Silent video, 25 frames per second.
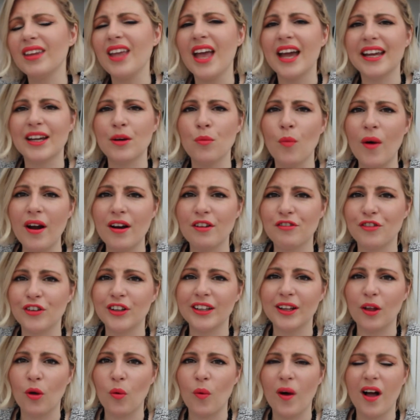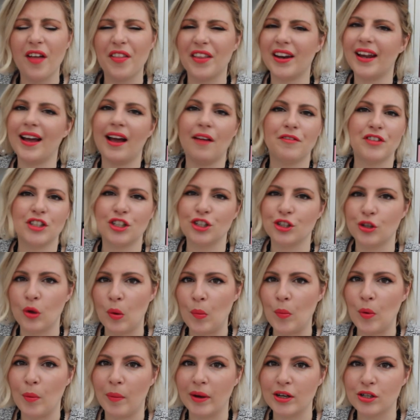I can wear it for a little while, then I have to just go
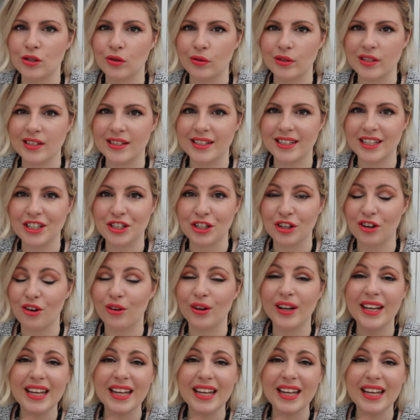and put my shorts and t-shirt on.